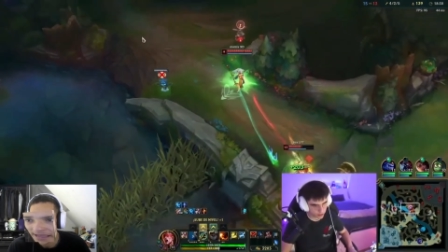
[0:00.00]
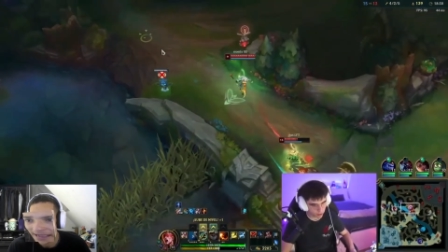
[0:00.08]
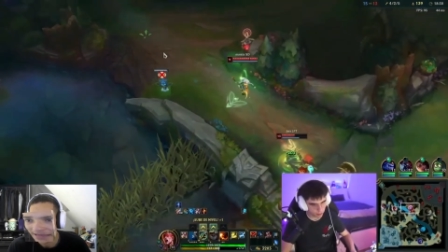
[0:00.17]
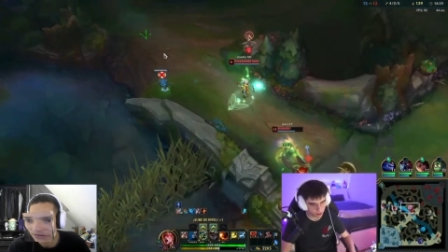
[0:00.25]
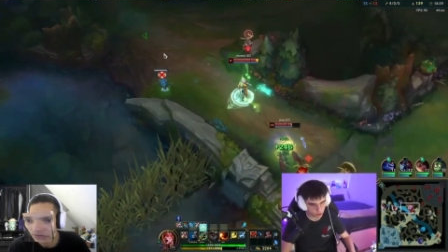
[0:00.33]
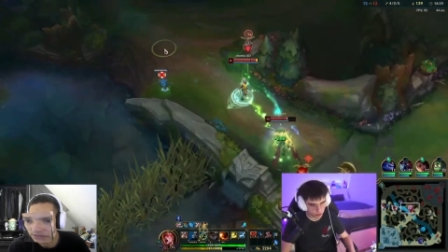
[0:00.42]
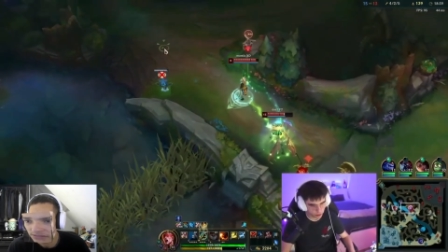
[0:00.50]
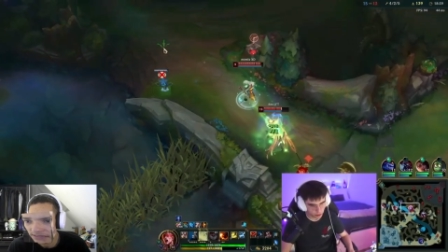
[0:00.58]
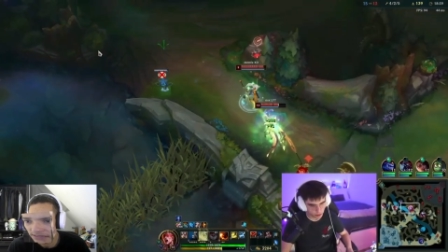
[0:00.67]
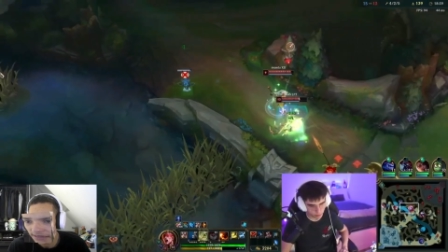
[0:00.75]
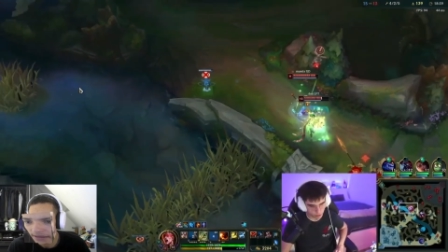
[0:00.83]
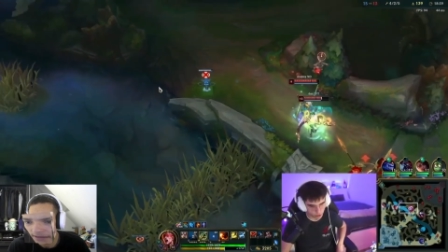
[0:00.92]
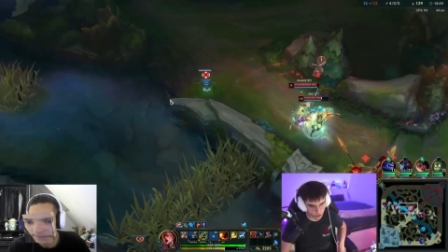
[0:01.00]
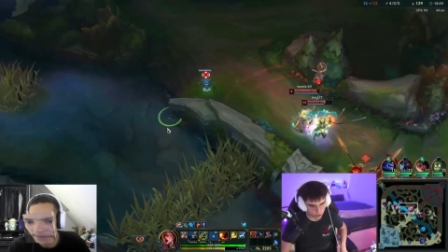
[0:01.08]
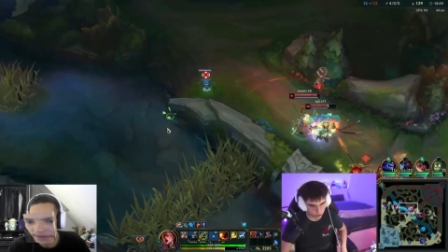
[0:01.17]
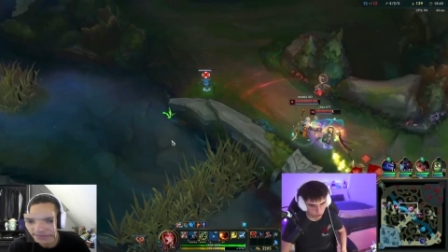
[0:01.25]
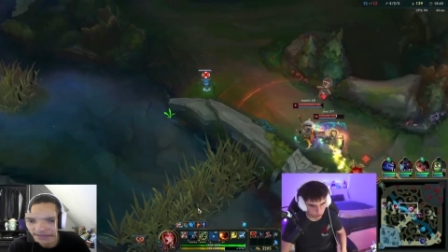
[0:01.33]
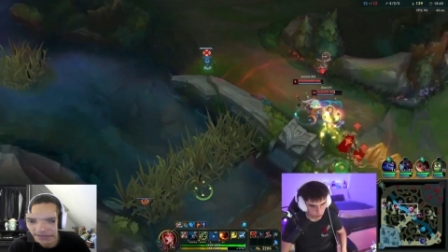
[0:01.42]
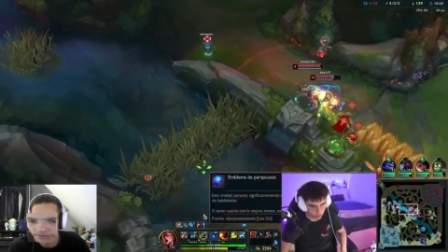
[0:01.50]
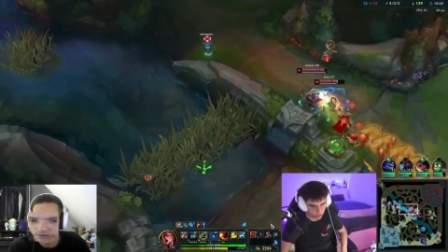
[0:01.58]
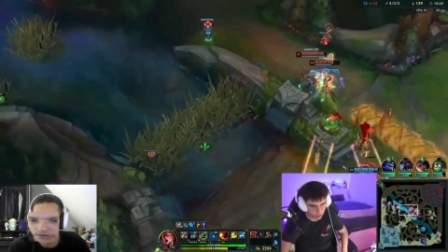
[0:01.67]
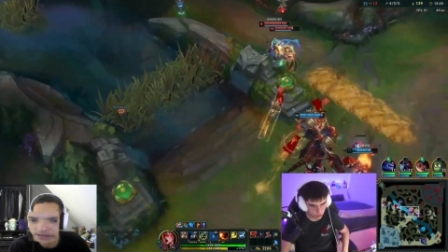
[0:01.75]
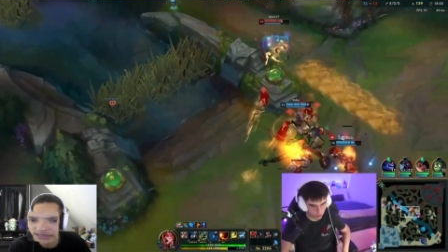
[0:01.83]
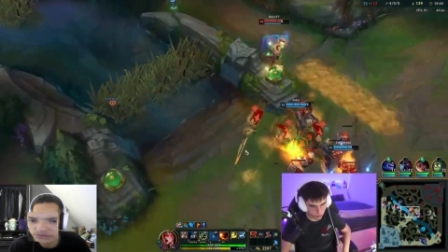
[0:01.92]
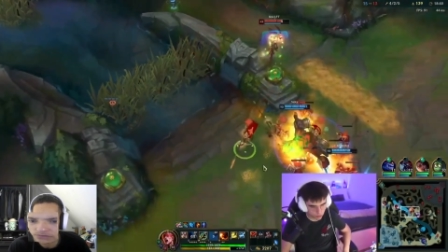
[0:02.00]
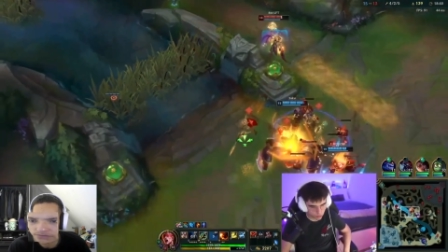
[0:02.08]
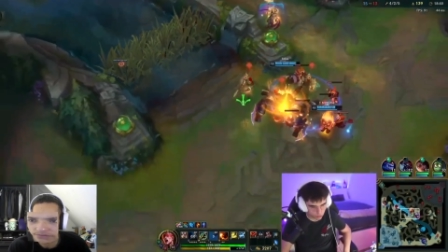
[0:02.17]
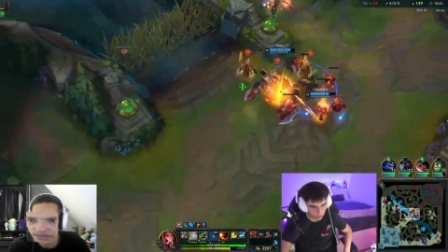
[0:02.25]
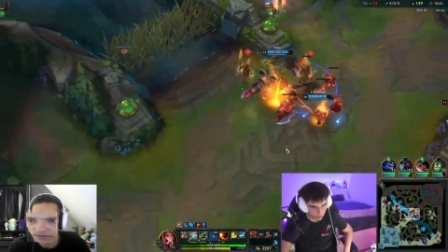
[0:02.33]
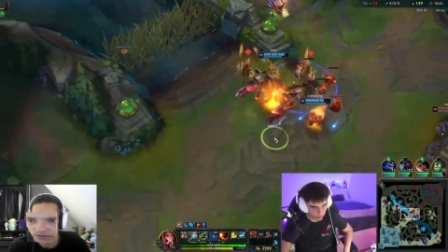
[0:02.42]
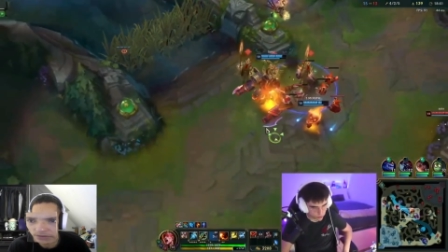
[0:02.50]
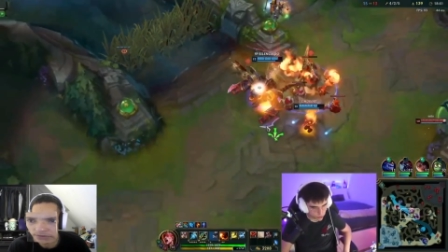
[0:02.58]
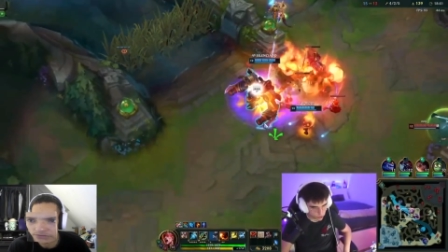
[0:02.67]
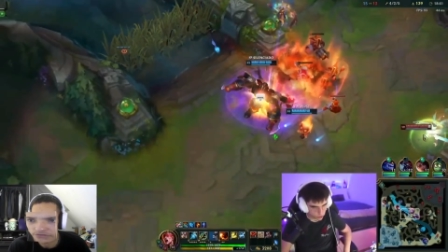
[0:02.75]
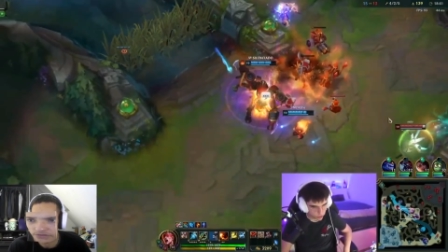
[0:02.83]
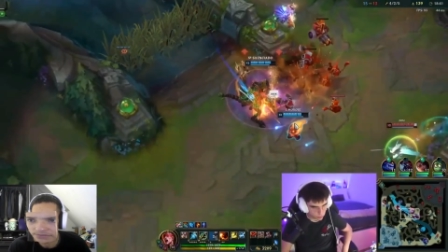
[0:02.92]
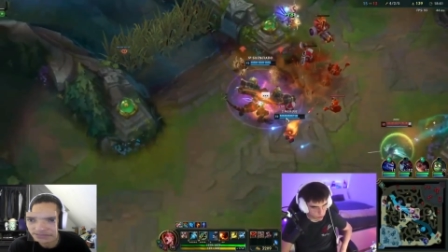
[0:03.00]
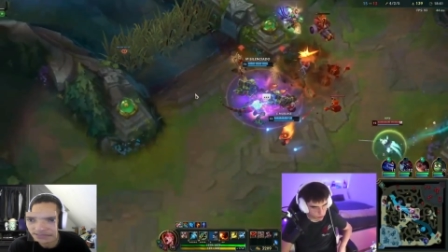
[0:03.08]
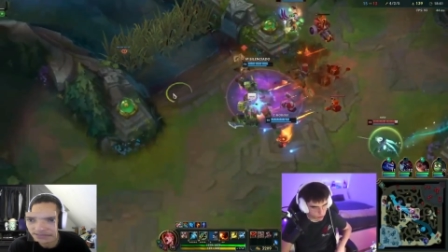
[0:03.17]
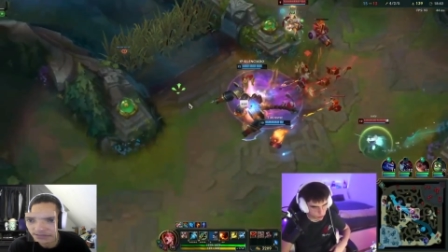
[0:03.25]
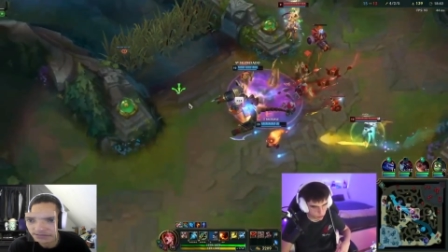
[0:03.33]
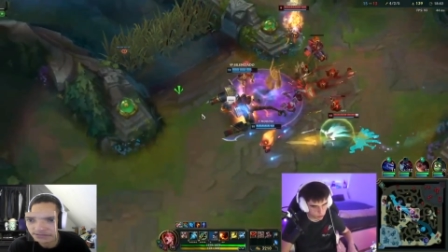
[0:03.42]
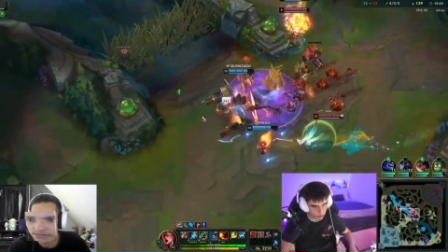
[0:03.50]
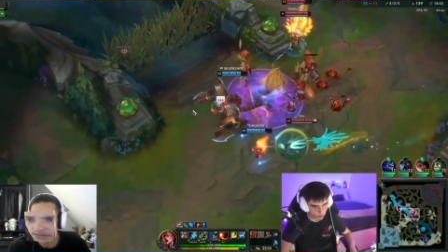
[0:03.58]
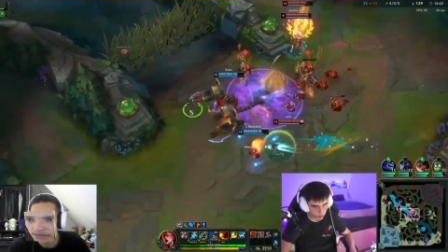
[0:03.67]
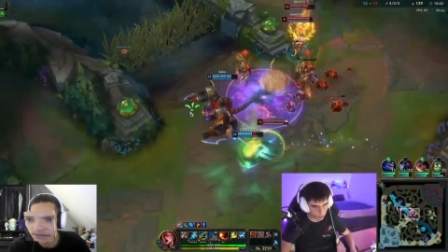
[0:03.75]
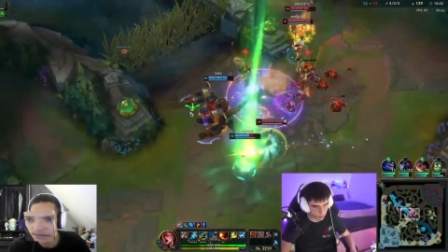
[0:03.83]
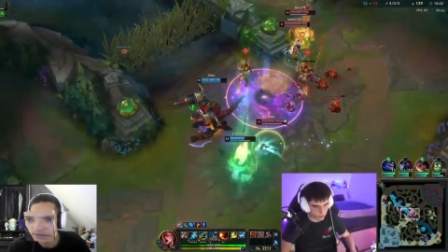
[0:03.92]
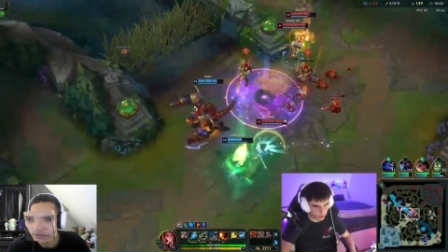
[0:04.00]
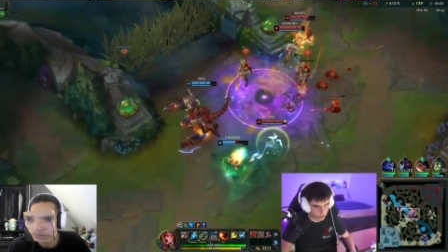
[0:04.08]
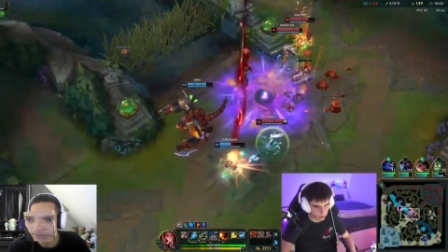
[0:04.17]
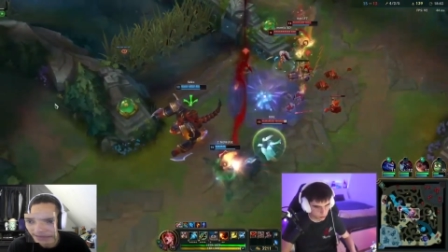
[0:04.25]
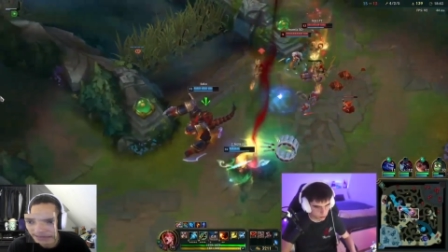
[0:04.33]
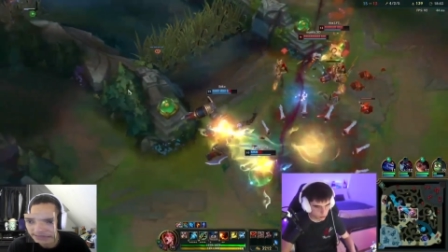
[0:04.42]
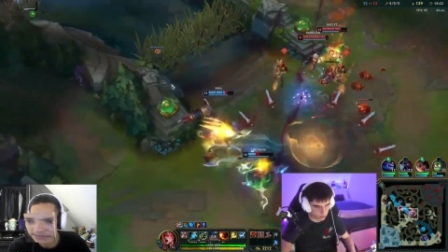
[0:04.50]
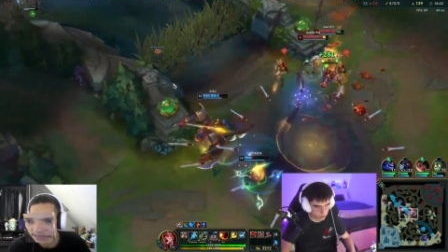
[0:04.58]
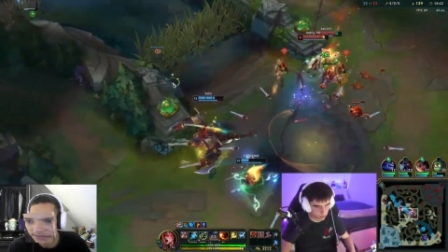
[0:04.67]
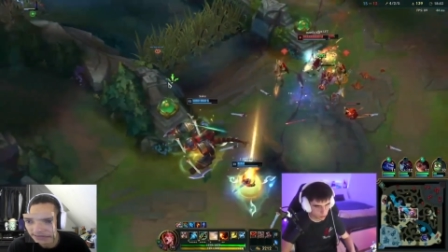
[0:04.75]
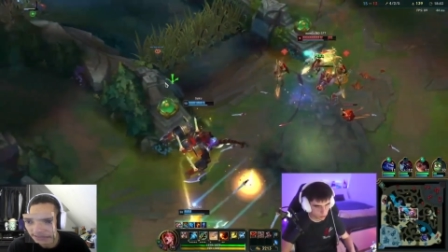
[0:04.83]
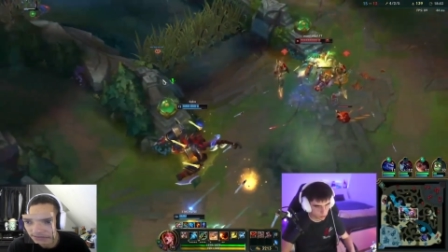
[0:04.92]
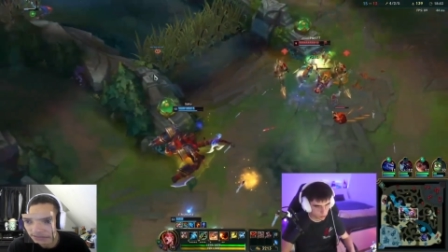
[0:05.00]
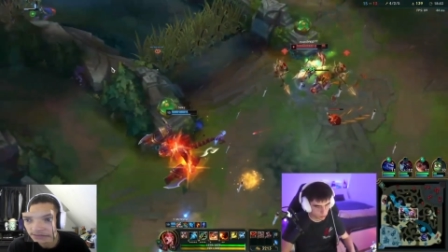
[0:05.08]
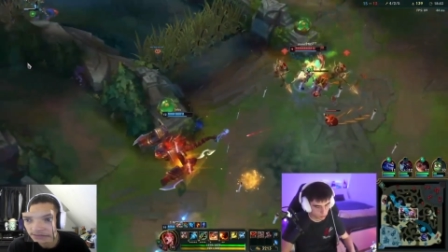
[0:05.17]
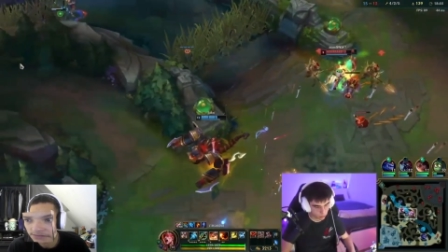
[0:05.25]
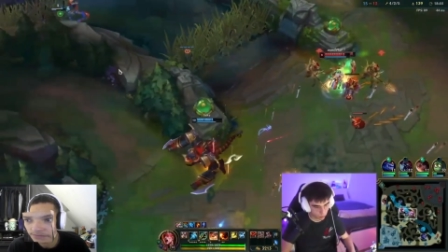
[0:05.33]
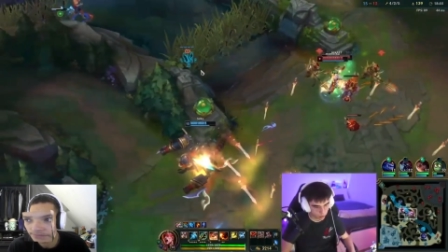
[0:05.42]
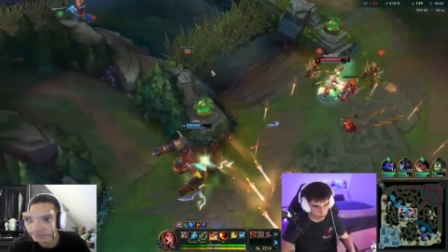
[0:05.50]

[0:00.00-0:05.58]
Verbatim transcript: And honestly, um, I think Elyoya is one of the E U W streamers that does, or players that that does